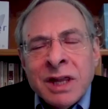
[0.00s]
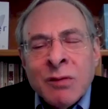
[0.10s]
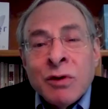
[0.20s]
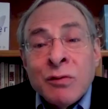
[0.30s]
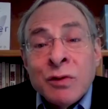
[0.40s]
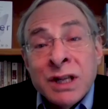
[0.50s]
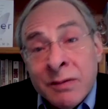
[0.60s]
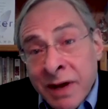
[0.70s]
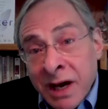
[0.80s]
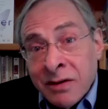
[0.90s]
that what
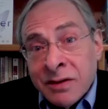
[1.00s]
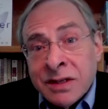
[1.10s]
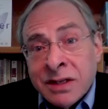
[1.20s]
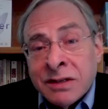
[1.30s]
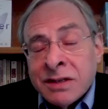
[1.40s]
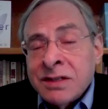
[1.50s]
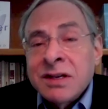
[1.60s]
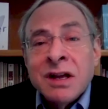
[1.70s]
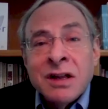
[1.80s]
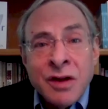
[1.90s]
really matters
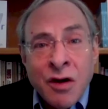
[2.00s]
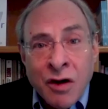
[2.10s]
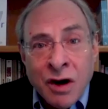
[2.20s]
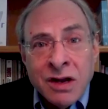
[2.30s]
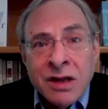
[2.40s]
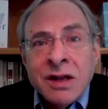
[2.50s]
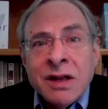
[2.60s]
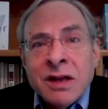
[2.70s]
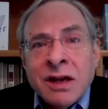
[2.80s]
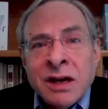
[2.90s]
is the heart
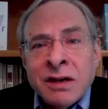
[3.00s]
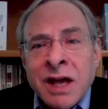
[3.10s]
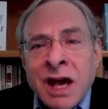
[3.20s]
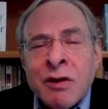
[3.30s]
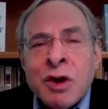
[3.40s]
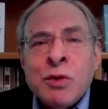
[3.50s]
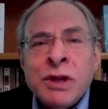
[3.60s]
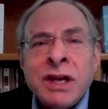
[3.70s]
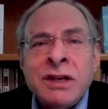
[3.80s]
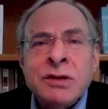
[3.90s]
and how you
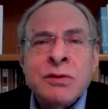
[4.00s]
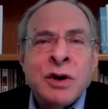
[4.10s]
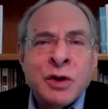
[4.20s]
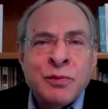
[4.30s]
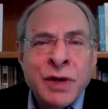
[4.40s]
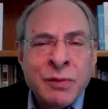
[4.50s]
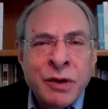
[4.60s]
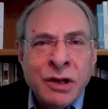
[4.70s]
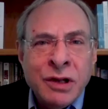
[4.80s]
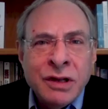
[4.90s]
relate to other
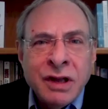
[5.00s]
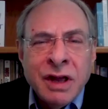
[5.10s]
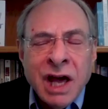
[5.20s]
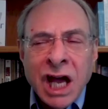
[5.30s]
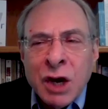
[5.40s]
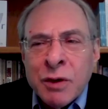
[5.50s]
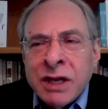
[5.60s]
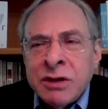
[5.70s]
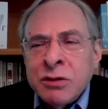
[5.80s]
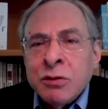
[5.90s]
people, how you
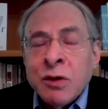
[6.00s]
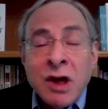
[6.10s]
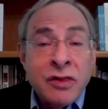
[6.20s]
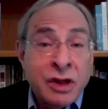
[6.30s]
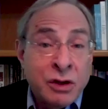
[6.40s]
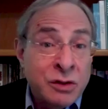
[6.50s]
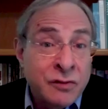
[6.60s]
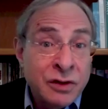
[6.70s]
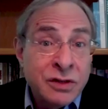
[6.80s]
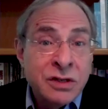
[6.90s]
relate to the
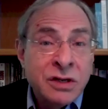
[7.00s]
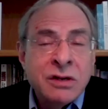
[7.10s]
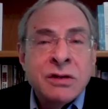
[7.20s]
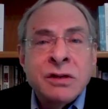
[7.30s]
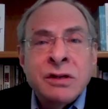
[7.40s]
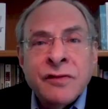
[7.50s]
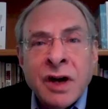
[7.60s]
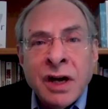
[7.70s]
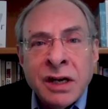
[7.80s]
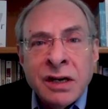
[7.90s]
universe, to the
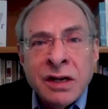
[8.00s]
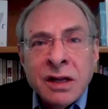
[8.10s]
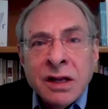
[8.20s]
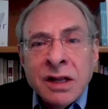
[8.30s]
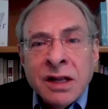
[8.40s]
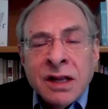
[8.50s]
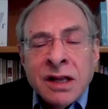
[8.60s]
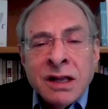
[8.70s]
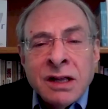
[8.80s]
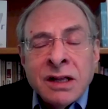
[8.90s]
divine.
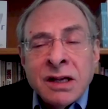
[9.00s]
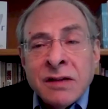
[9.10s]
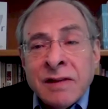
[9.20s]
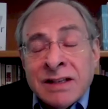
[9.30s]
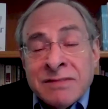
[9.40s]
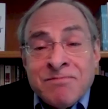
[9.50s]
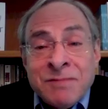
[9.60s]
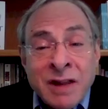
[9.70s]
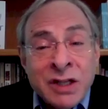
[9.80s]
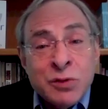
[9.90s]
Uh, and that's,
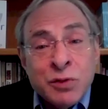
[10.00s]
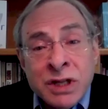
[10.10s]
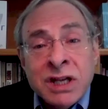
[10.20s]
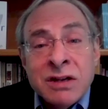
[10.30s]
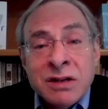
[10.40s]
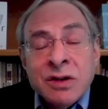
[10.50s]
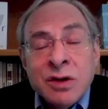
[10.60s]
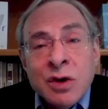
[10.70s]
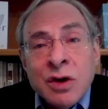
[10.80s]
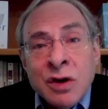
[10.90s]
you know, that's really
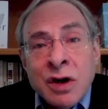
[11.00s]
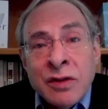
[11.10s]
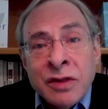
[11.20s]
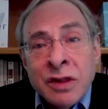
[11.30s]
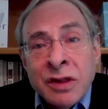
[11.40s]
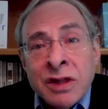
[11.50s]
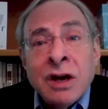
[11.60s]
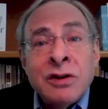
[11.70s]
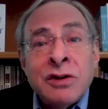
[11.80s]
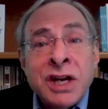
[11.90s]

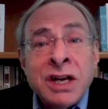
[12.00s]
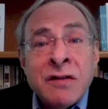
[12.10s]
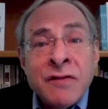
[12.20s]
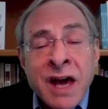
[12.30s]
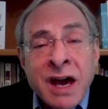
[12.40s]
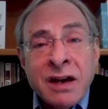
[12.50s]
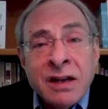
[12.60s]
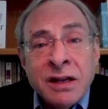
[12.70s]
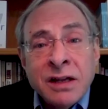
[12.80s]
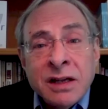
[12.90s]
the understanding of
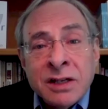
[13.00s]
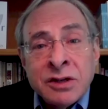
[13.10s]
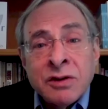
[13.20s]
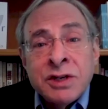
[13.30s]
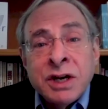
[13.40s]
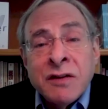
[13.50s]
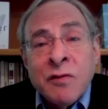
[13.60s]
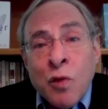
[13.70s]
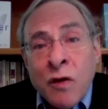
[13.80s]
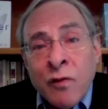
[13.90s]
that is
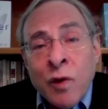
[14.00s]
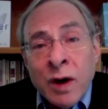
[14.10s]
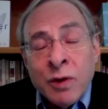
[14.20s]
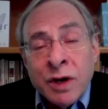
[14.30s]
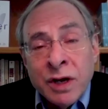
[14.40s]
understanding of, of why